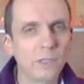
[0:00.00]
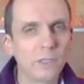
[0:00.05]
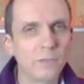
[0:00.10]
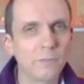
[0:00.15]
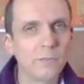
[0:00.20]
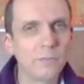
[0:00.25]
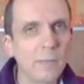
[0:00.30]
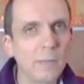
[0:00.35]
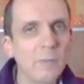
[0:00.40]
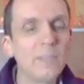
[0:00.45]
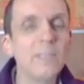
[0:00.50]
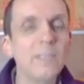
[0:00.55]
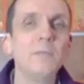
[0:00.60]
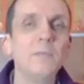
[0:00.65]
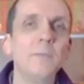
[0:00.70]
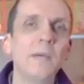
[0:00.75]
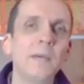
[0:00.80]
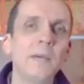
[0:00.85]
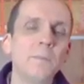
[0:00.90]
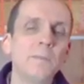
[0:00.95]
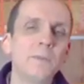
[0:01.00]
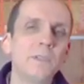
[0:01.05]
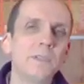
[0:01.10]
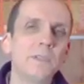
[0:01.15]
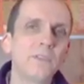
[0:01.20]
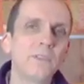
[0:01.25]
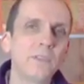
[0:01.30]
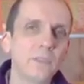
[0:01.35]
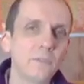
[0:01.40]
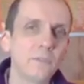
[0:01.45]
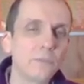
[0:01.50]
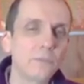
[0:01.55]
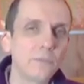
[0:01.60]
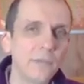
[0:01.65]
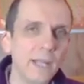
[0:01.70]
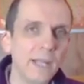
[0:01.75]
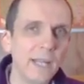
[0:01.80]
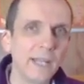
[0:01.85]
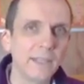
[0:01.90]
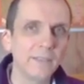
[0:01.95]
family members and
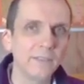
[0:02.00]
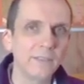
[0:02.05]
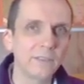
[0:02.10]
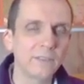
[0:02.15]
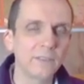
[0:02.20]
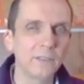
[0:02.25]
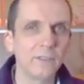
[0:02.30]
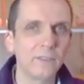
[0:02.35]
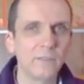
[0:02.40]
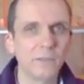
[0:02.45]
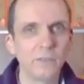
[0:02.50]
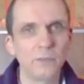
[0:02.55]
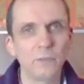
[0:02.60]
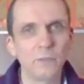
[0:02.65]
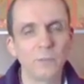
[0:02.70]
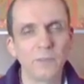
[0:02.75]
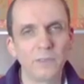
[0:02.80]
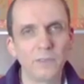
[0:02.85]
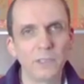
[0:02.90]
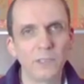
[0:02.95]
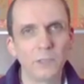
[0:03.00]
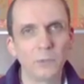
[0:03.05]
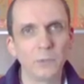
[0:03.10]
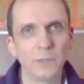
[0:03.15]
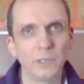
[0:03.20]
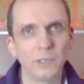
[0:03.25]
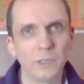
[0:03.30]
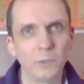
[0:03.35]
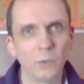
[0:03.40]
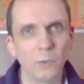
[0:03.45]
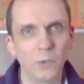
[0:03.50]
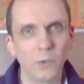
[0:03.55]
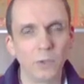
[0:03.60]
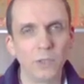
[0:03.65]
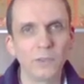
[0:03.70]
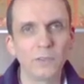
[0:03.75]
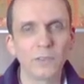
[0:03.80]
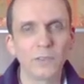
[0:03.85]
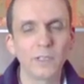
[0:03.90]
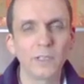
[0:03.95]
friends in this material
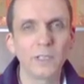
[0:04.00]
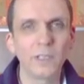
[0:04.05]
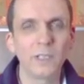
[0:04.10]
world,